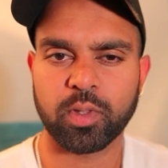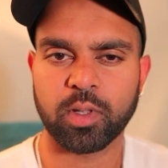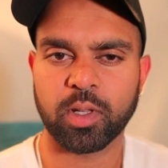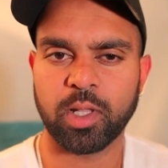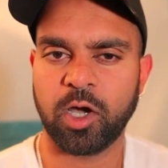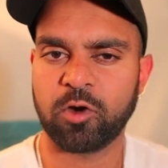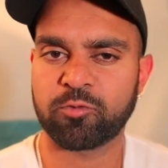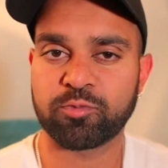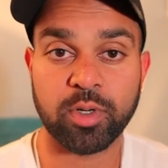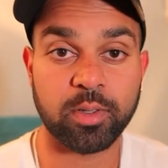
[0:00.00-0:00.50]

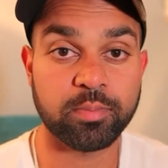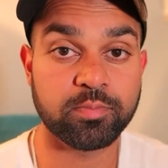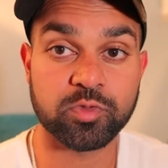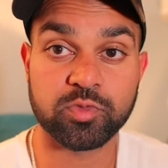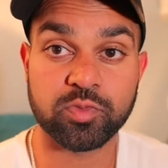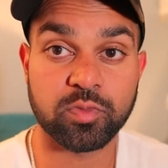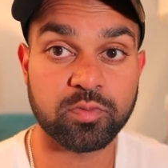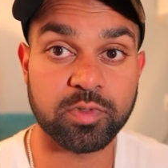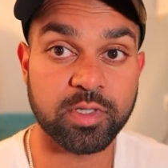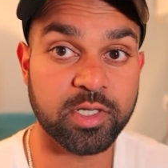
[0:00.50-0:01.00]
Health problems
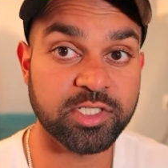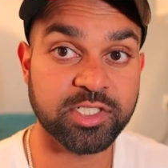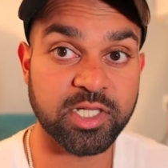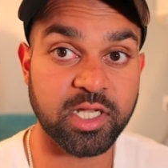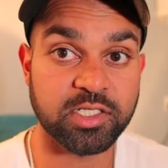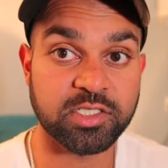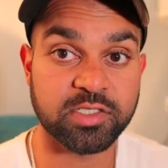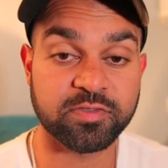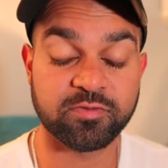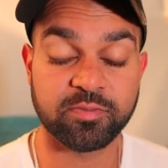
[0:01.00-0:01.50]
were really
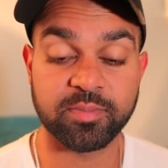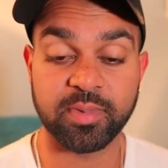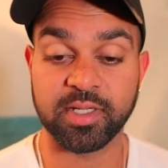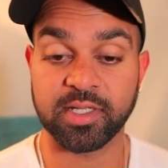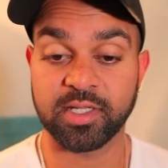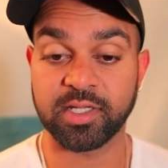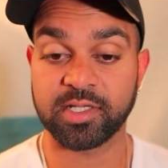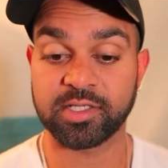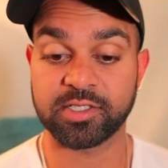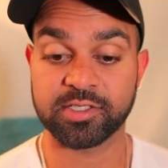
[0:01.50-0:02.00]
challenging for many
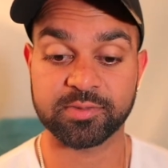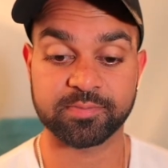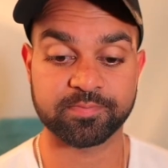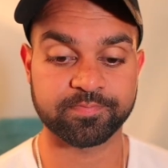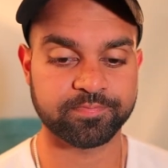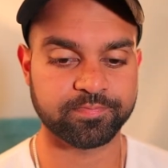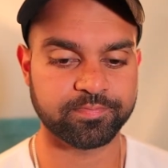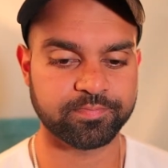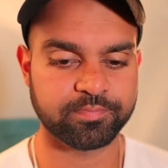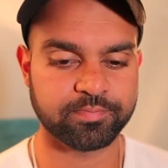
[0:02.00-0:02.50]
years.
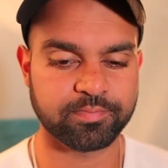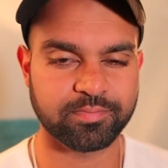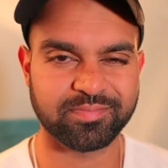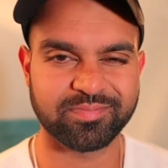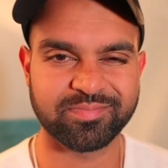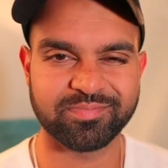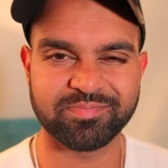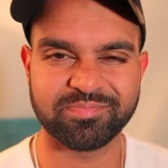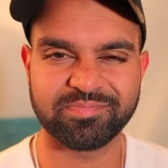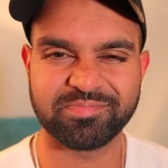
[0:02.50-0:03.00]

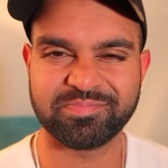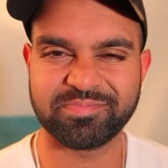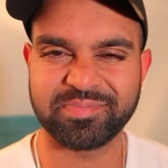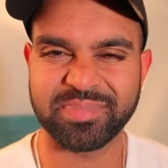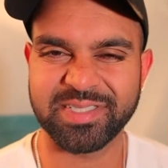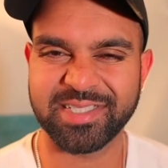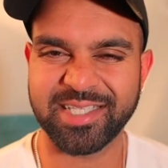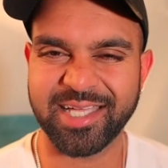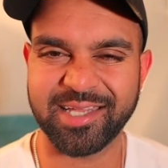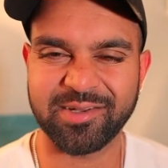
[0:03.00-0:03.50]

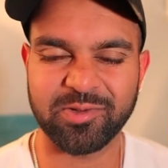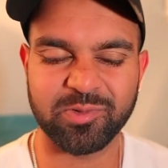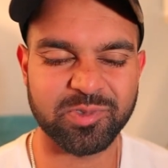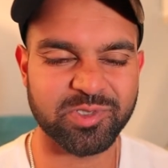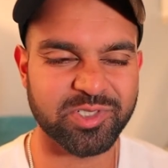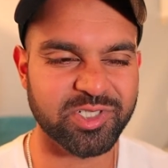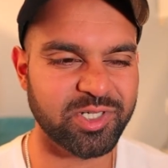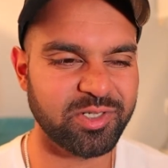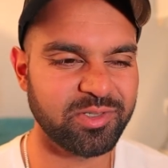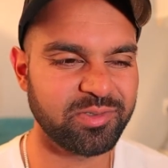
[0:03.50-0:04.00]
But then
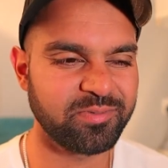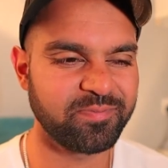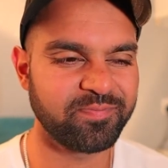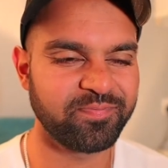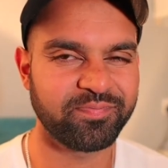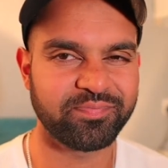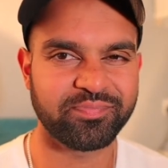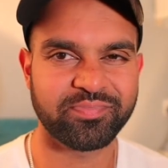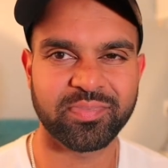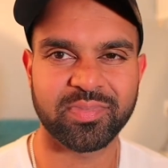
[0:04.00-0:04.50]
also,
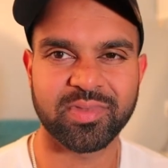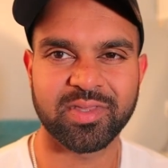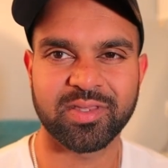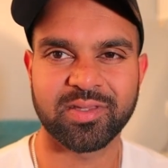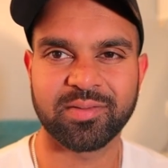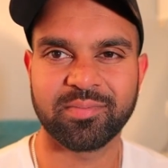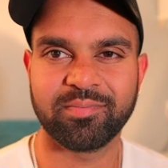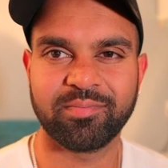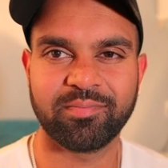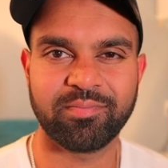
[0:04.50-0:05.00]

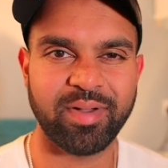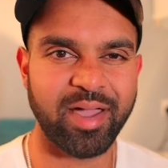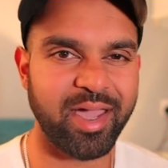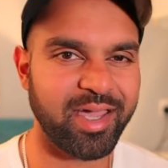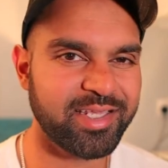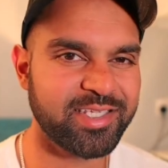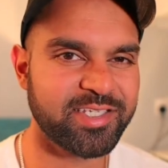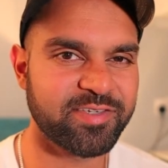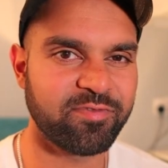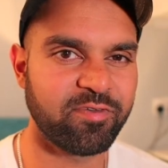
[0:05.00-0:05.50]

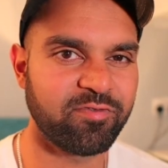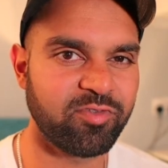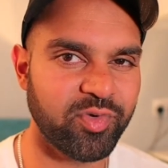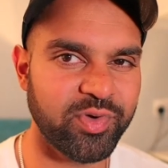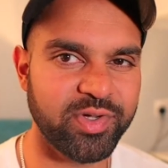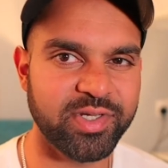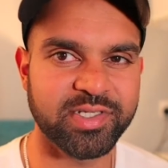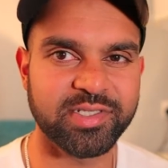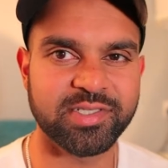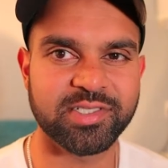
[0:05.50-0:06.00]
patterns of
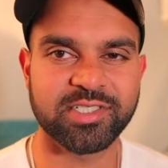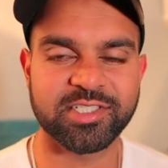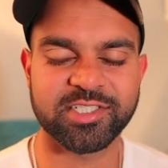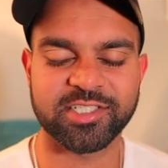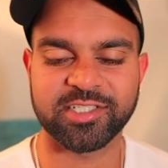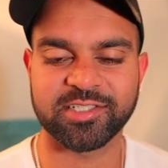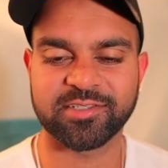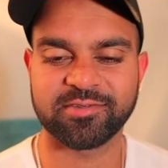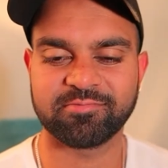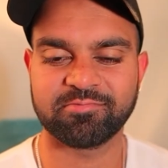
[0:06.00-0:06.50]

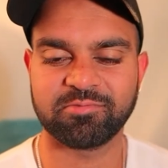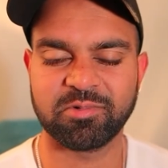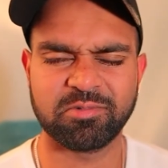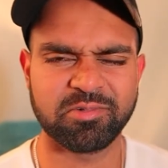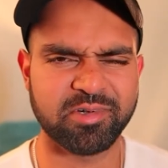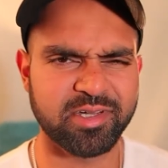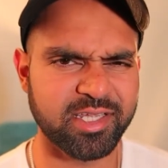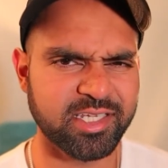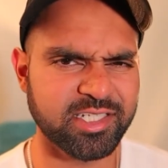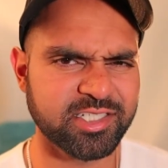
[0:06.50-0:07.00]
avoidance were
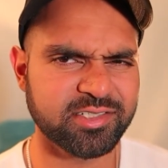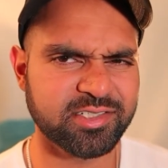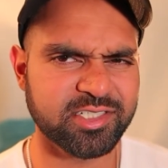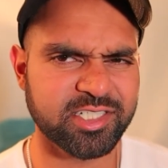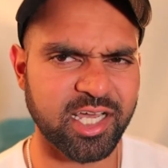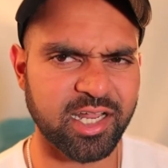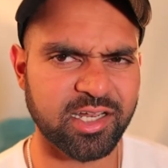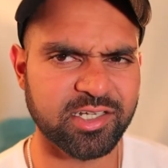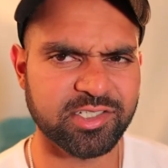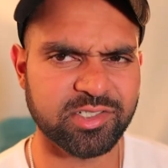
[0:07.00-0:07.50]
really
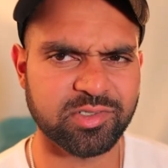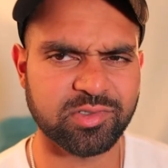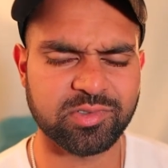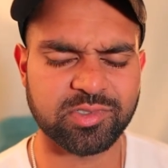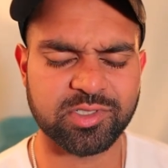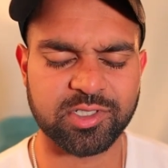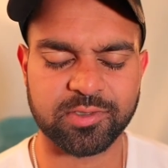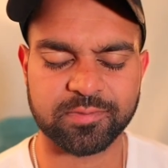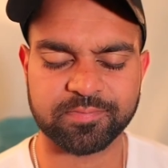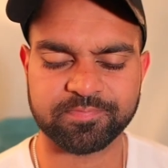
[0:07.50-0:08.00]
challenging
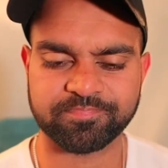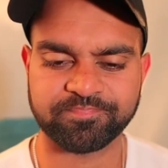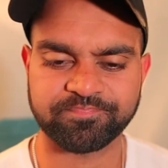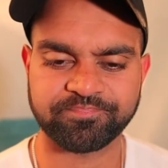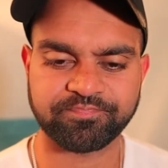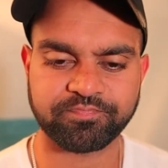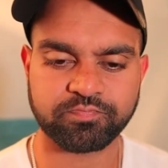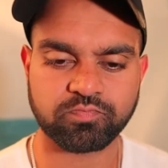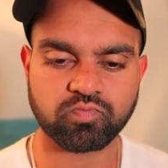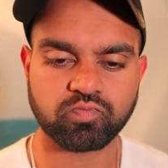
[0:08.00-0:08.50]
also.
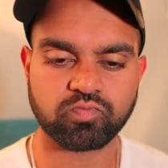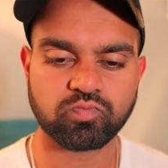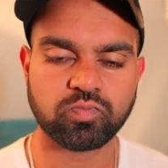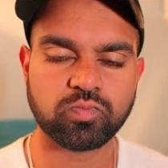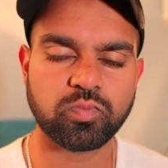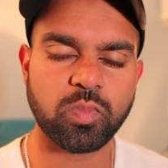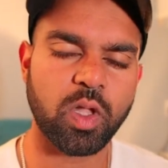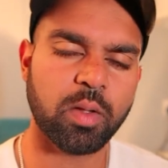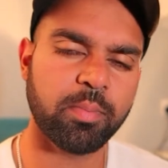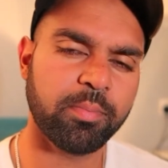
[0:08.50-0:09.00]

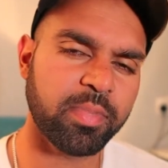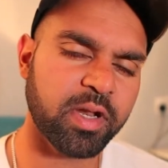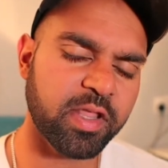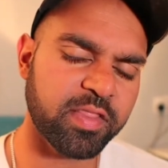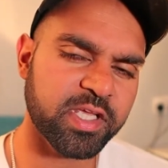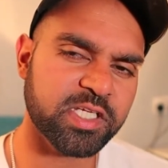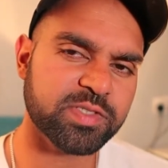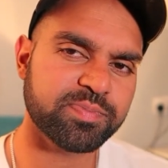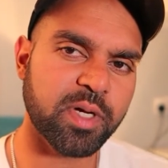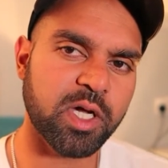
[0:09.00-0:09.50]
But at
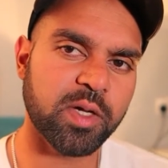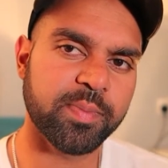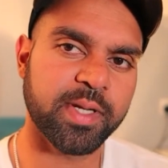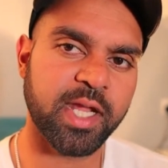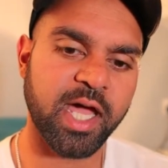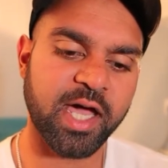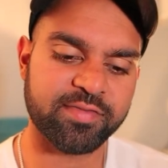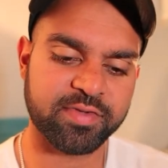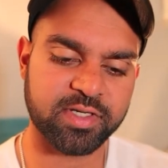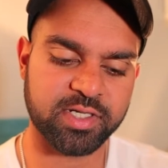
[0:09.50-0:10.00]
this moment,
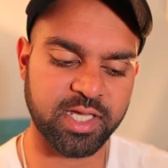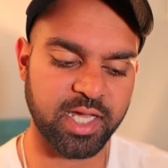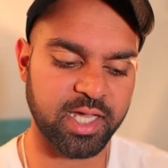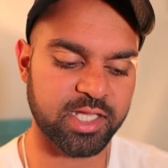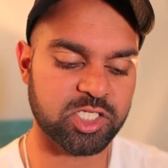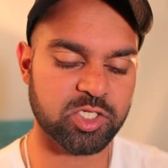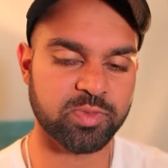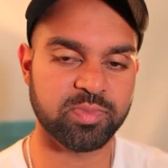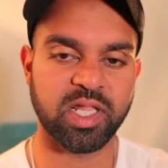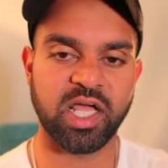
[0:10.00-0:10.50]
having
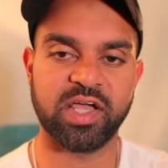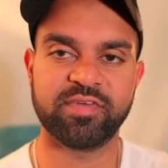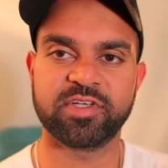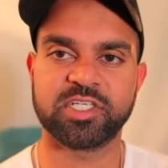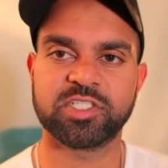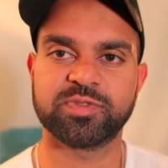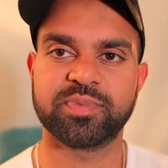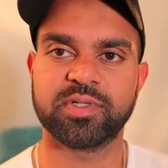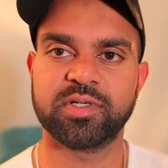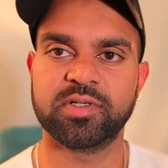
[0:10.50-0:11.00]
gained some life
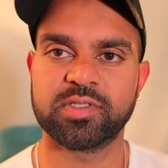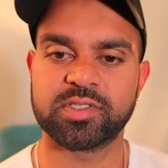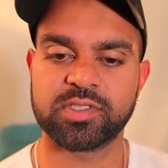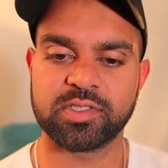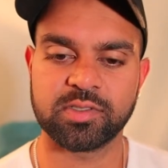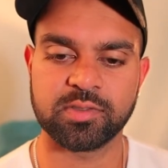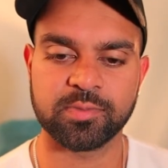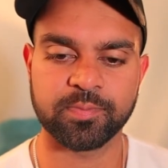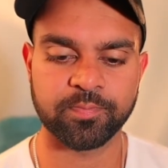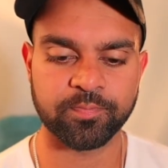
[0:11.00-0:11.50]
experience
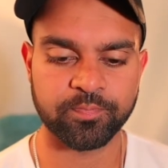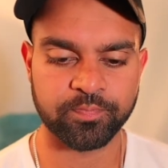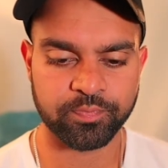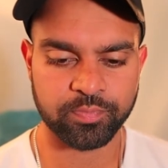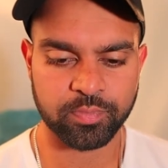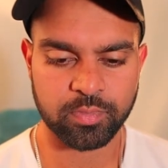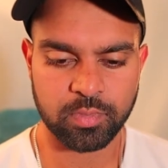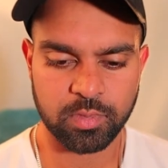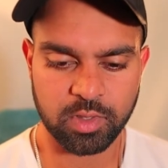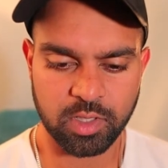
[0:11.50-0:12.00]
and
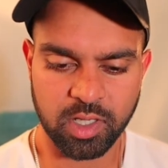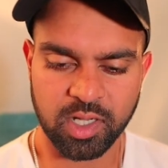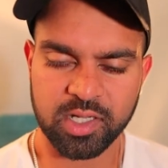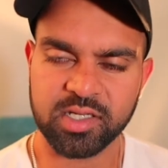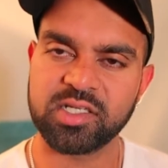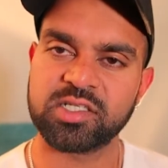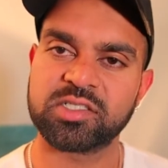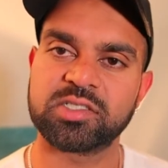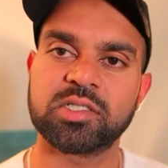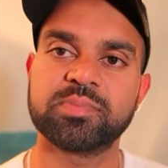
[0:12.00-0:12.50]

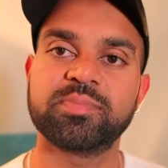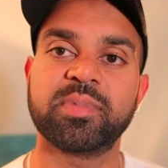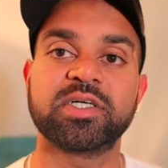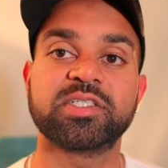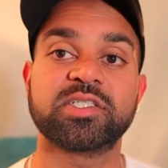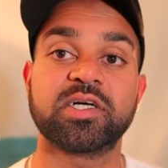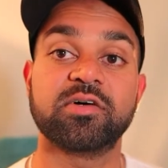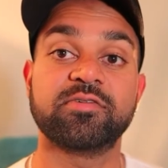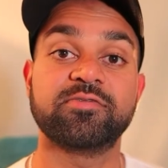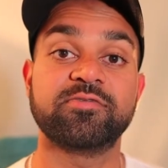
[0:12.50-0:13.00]
understood
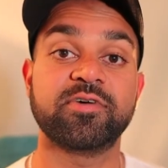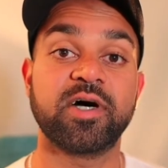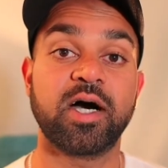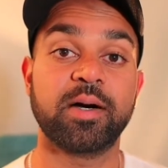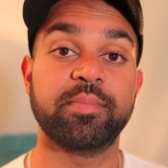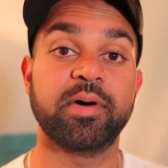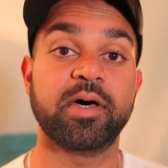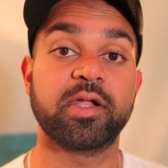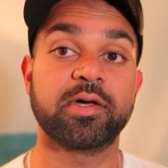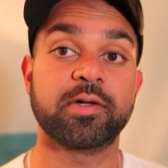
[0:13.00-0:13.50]
myself far
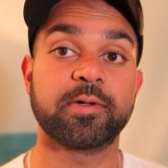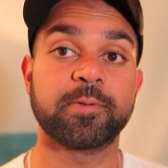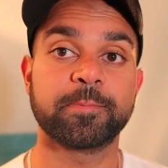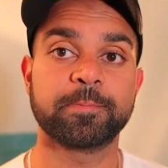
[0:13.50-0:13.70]
better,